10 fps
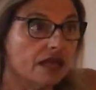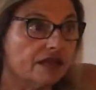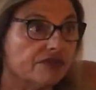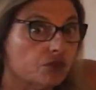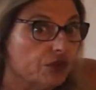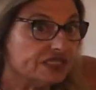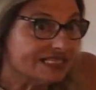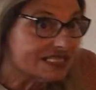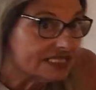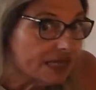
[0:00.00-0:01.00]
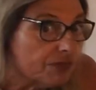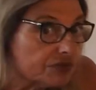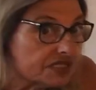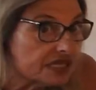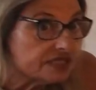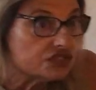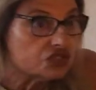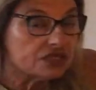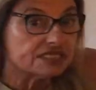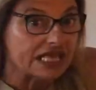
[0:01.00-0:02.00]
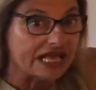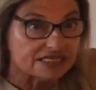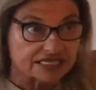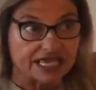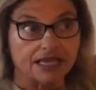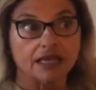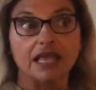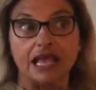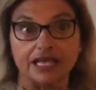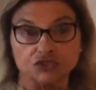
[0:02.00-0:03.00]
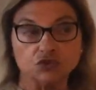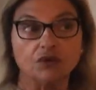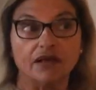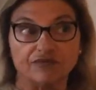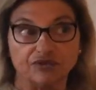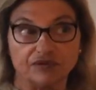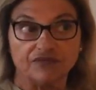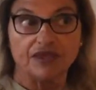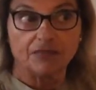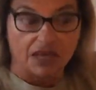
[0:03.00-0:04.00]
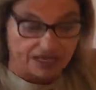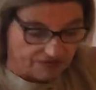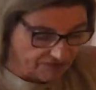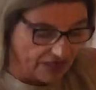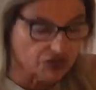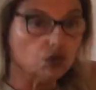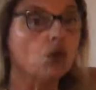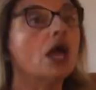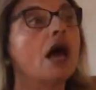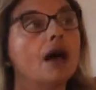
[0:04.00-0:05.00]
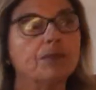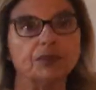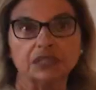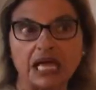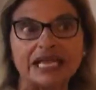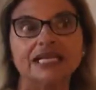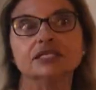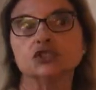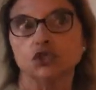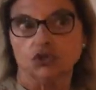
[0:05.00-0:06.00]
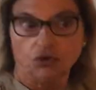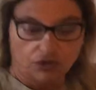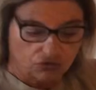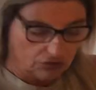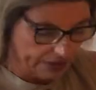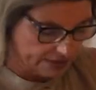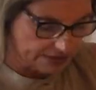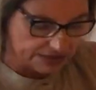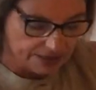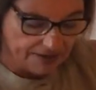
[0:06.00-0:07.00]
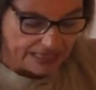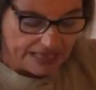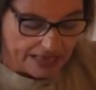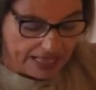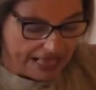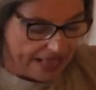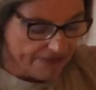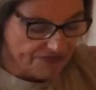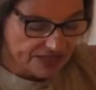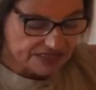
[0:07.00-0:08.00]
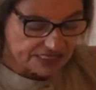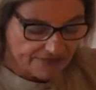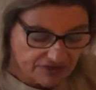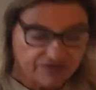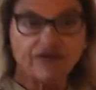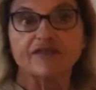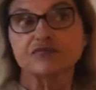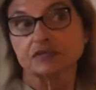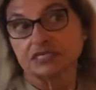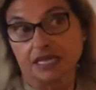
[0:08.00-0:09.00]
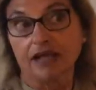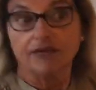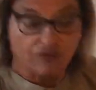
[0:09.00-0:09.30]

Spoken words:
In other words, the same percentages as you got for the fair market value, apply it to your cost, and then 75%